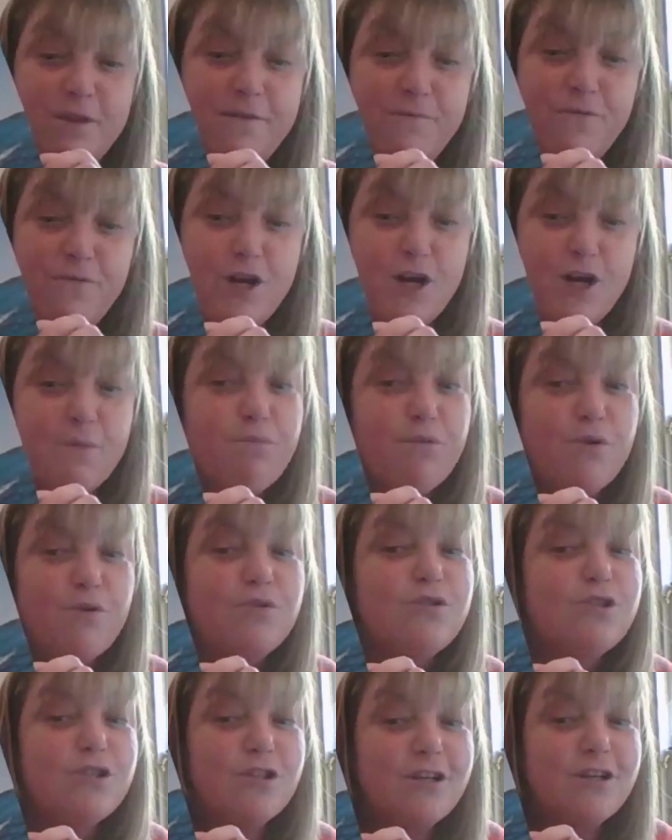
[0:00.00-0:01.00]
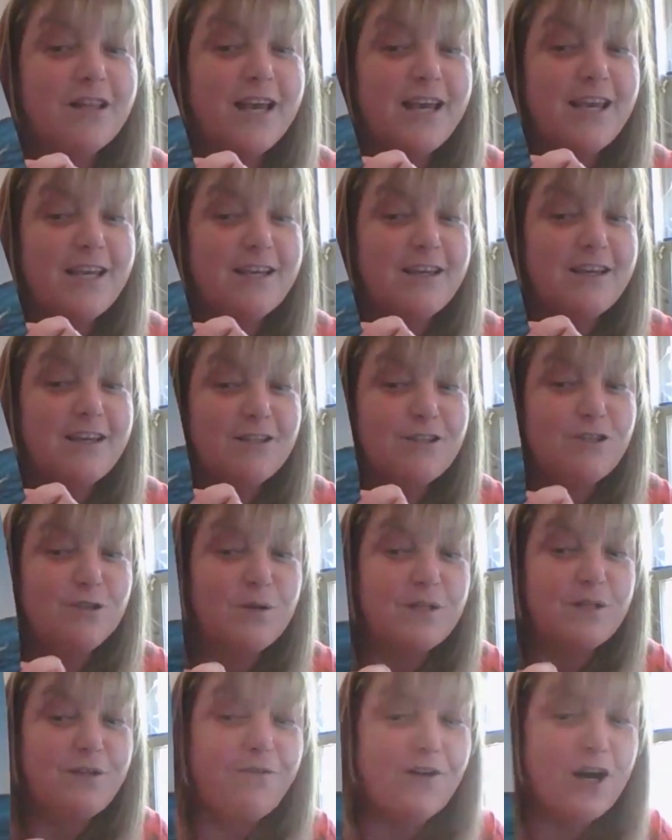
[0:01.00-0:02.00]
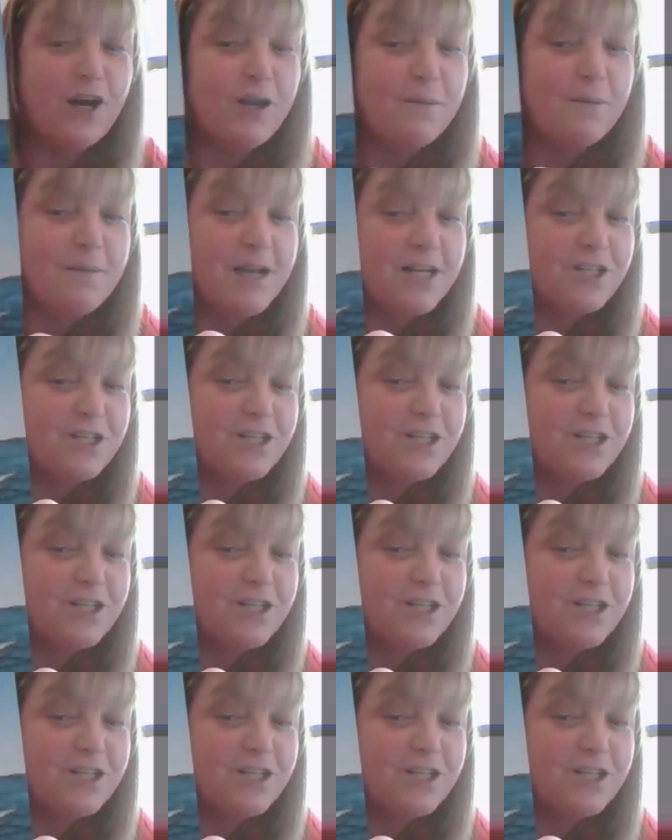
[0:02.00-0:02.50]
of what our boats look like. So it's very much